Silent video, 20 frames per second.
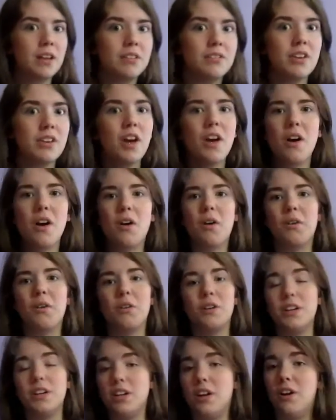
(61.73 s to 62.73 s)
or,
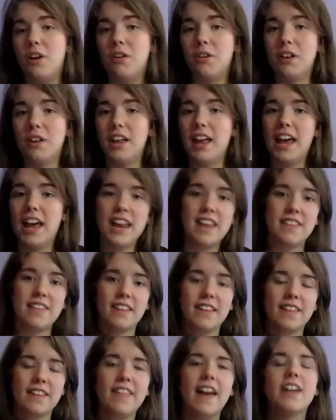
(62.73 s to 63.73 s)
anything like that.
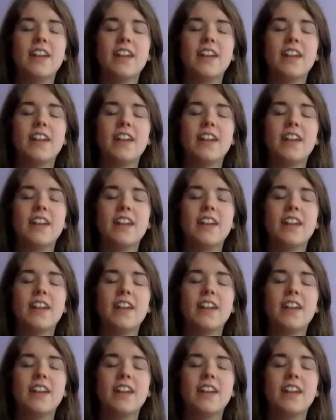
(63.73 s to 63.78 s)
So he